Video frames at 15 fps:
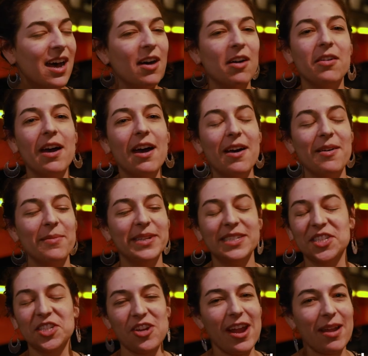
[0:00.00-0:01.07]
Oh, um,
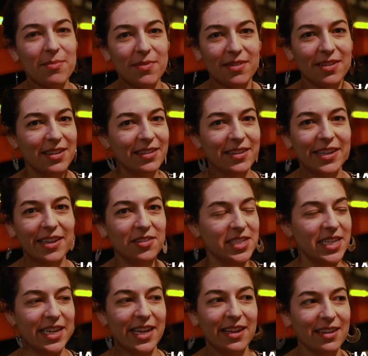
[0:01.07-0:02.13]
Instagram.
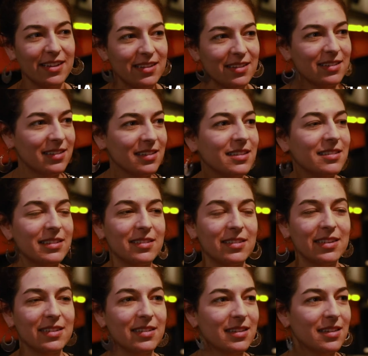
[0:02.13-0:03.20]
Guilty. Mm-hmm.
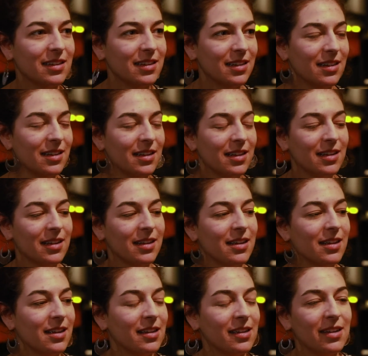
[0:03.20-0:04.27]
how long are you on there
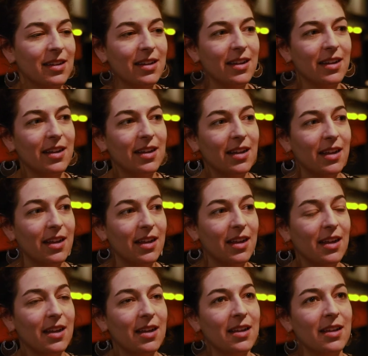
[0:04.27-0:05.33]
for before you get out of
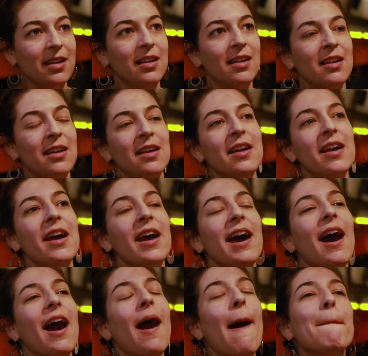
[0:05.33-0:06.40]
bed?
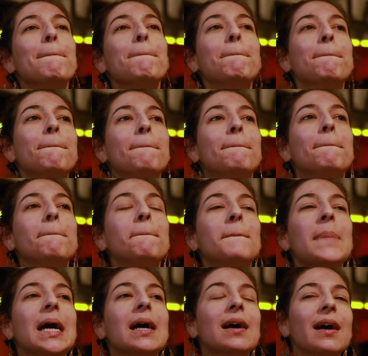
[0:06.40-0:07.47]

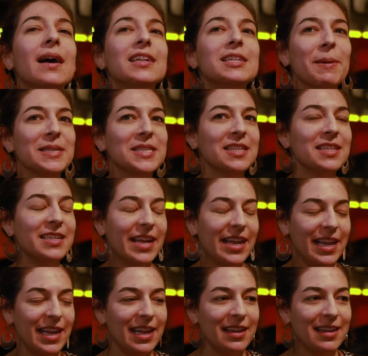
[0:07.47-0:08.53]
Um, depends on the
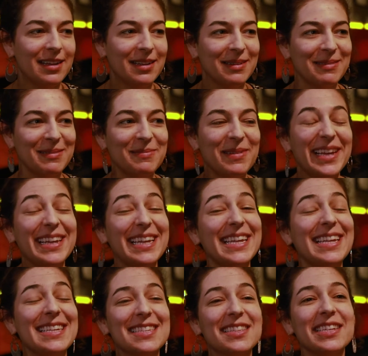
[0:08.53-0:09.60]
day. Like
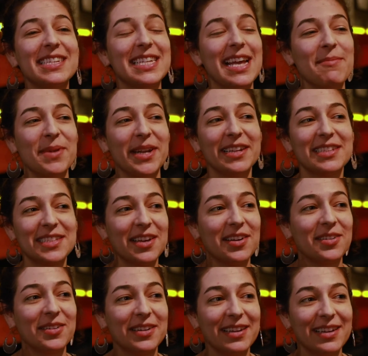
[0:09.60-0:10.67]
easily 10 minutes
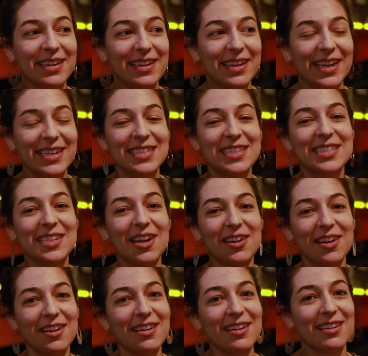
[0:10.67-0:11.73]
though. It's hey. a
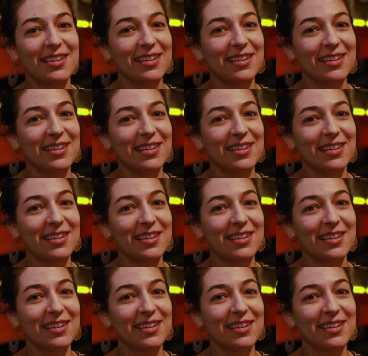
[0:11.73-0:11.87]
sucker.